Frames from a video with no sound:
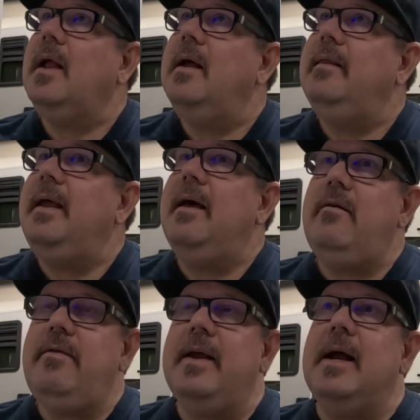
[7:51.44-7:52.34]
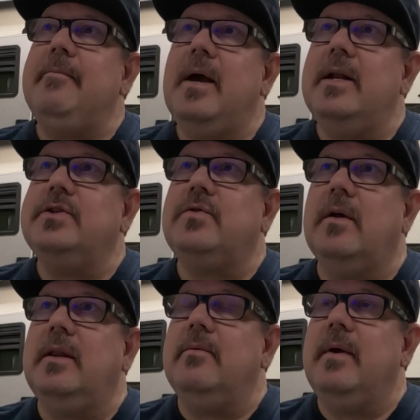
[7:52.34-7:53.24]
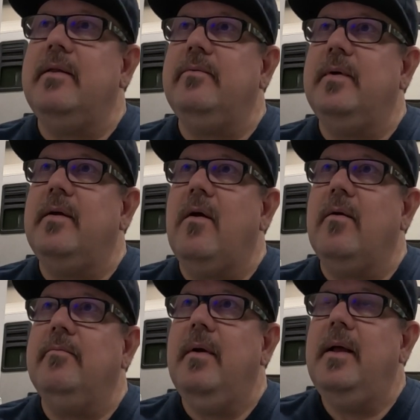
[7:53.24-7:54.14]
the other thing I'm kind of struggling with our